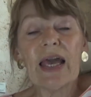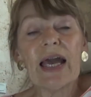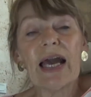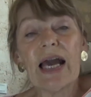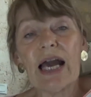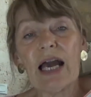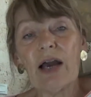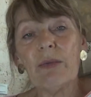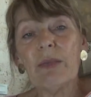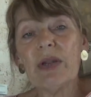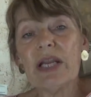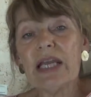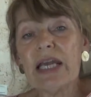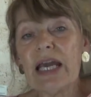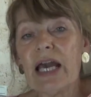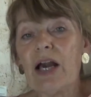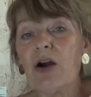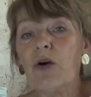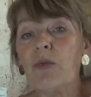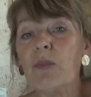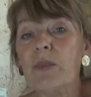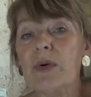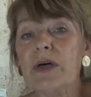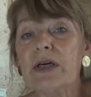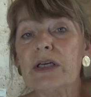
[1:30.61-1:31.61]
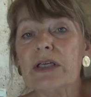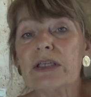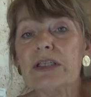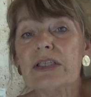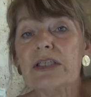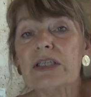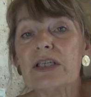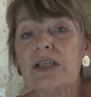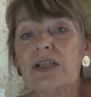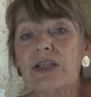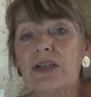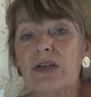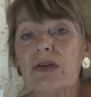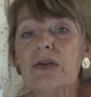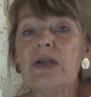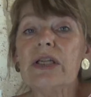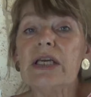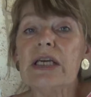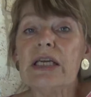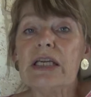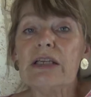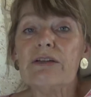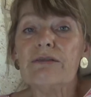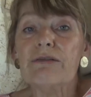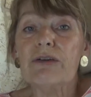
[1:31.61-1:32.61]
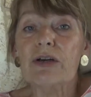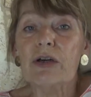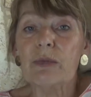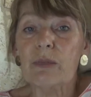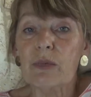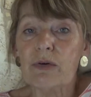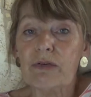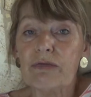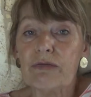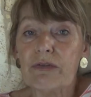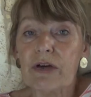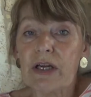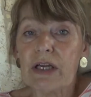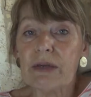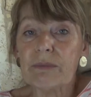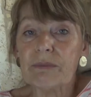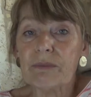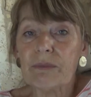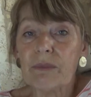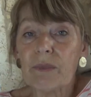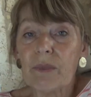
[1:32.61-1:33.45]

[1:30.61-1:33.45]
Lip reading: How many helpers do you need for a buffet?